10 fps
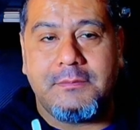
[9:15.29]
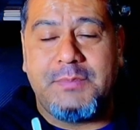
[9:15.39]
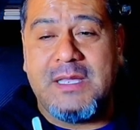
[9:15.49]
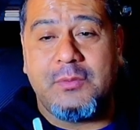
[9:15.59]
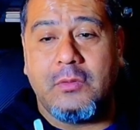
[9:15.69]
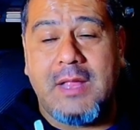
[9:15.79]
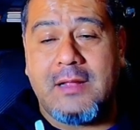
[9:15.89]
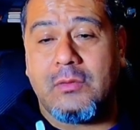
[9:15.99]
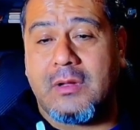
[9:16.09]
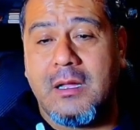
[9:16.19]
people
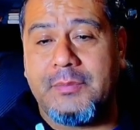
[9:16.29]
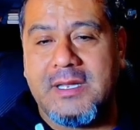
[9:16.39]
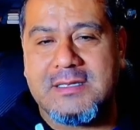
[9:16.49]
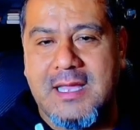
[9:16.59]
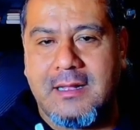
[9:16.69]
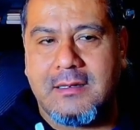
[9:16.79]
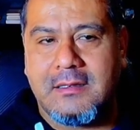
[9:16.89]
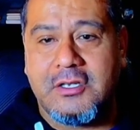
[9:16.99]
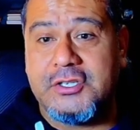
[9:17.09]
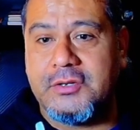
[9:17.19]
and or companies that
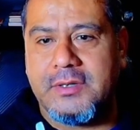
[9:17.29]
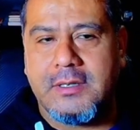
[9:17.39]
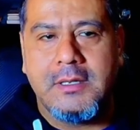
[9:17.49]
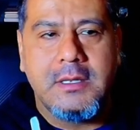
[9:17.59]
could do it.